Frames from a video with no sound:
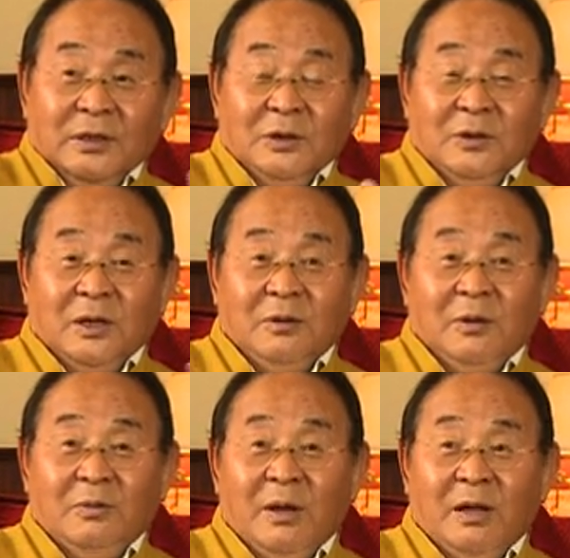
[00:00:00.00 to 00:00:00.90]
You know, they
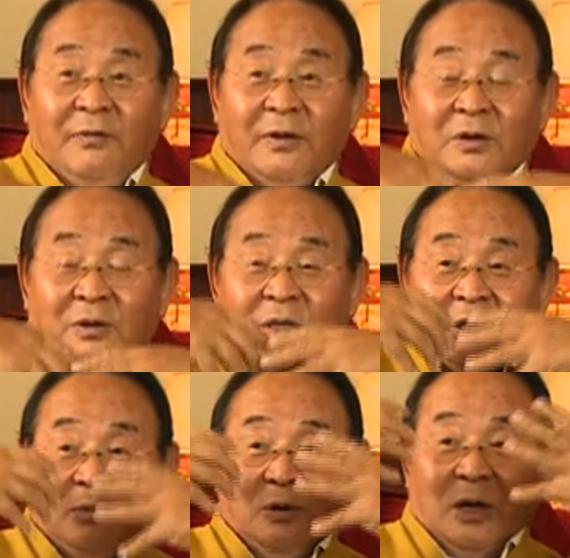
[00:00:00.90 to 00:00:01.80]
manifest on the
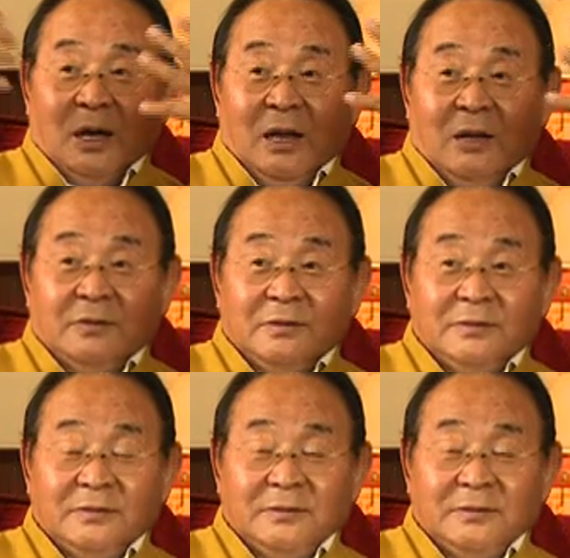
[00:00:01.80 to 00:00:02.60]
Sambhogakaya level.